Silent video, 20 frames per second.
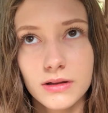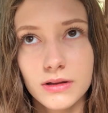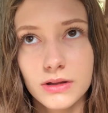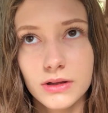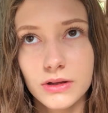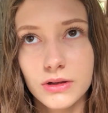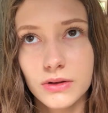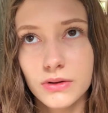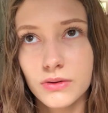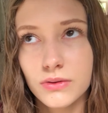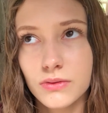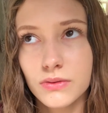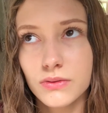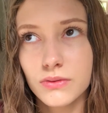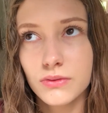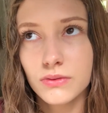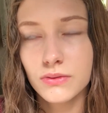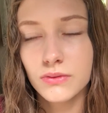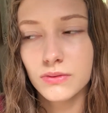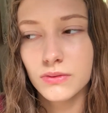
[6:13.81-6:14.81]

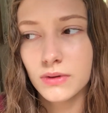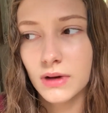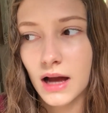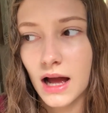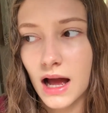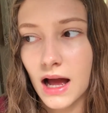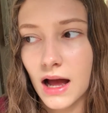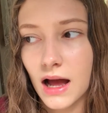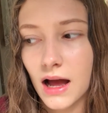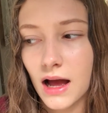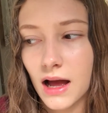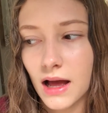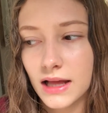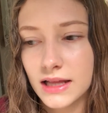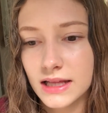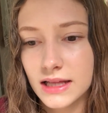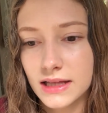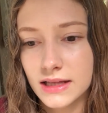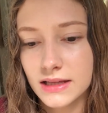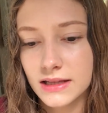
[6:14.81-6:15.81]
you
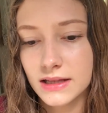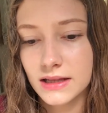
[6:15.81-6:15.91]
it,